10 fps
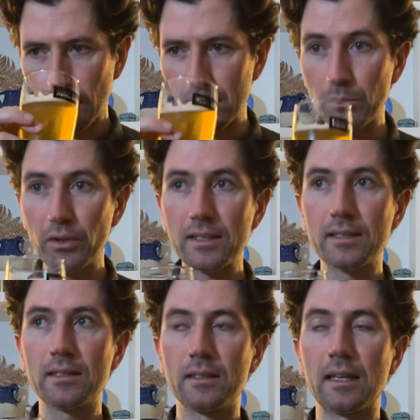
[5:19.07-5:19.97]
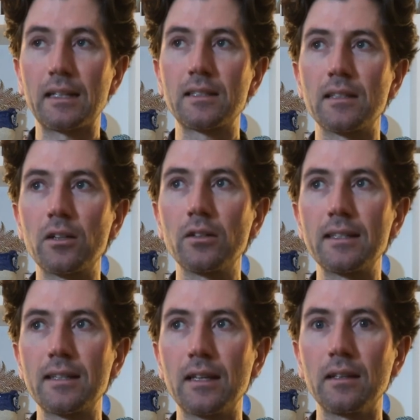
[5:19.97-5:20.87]
It's pretty like subtle.
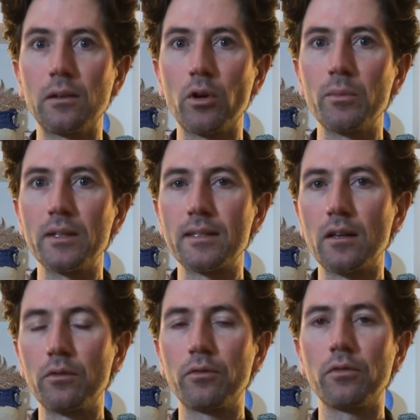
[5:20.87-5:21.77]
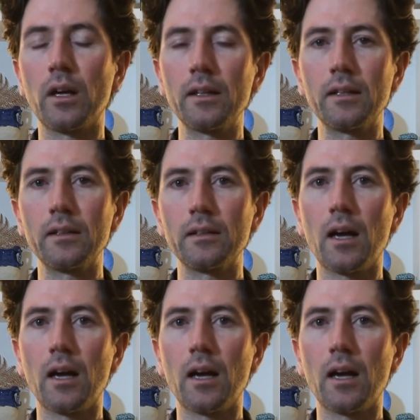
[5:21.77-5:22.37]
I'd say the aroma itself on the